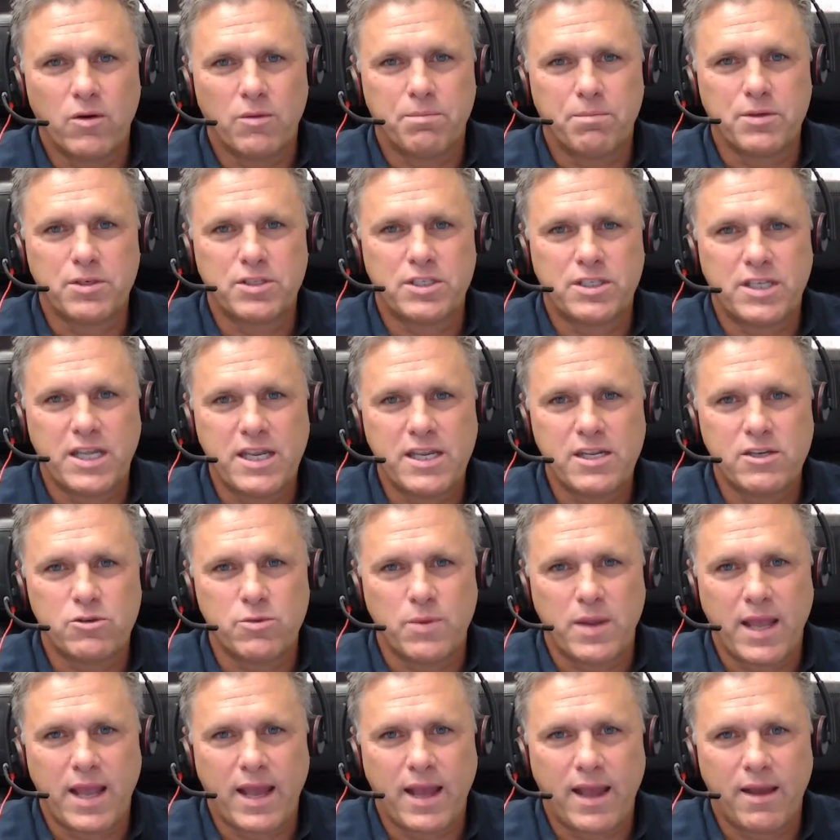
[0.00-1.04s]
or prestige
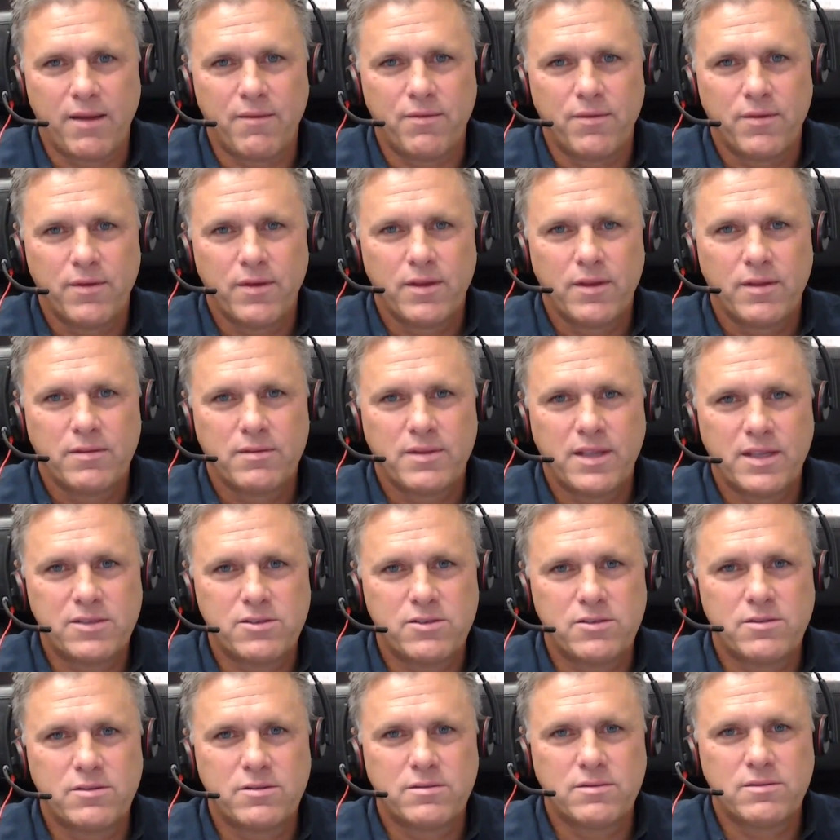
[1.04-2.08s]
we have.
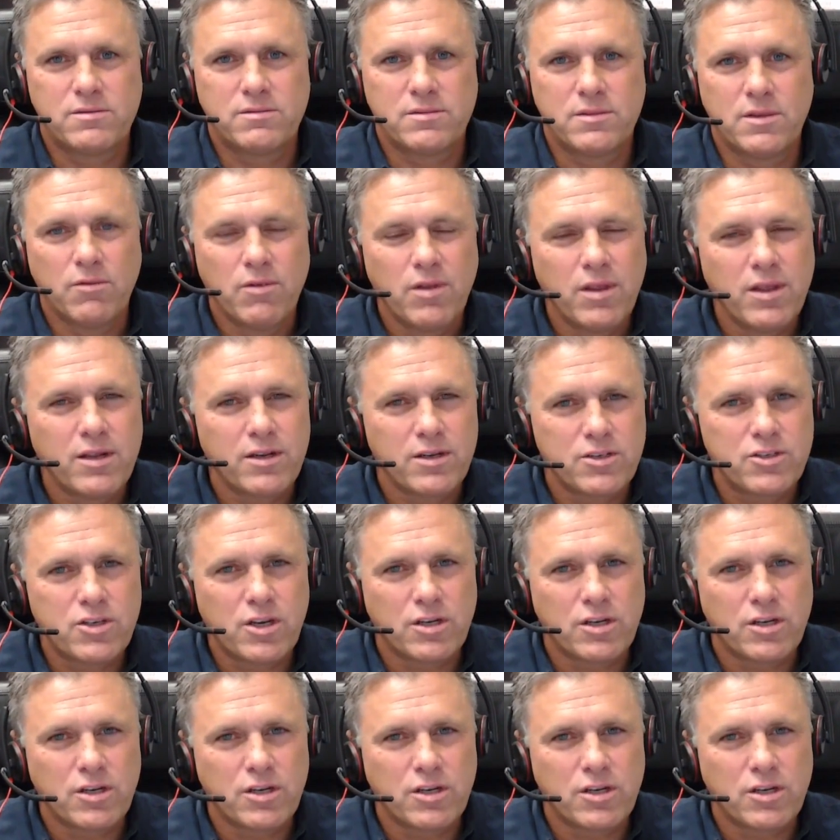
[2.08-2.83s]
They're really going to